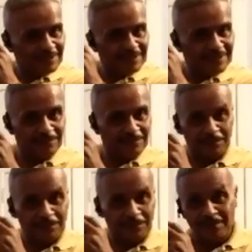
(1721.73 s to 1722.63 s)
Do, do,
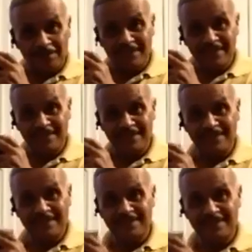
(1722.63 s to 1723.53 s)
do, dee.
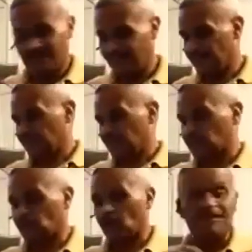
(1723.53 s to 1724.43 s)
So
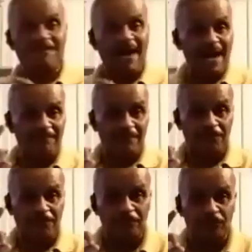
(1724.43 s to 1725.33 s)
if I have a
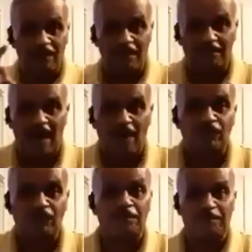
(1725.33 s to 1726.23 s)
third drum, I would do the
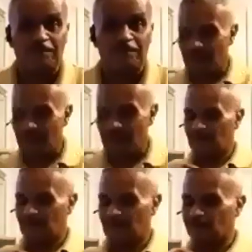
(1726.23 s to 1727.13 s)
B flat. I
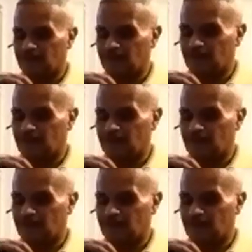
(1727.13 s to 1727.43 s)
would do.